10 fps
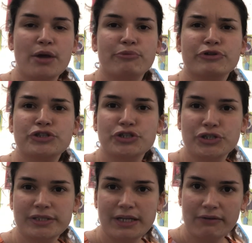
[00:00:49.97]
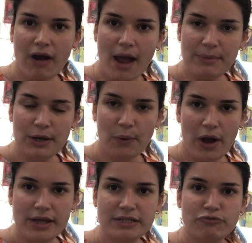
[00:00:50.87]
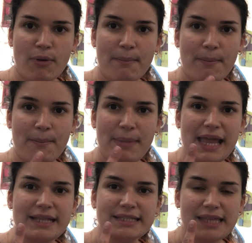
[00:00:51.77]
Producing rhyming words means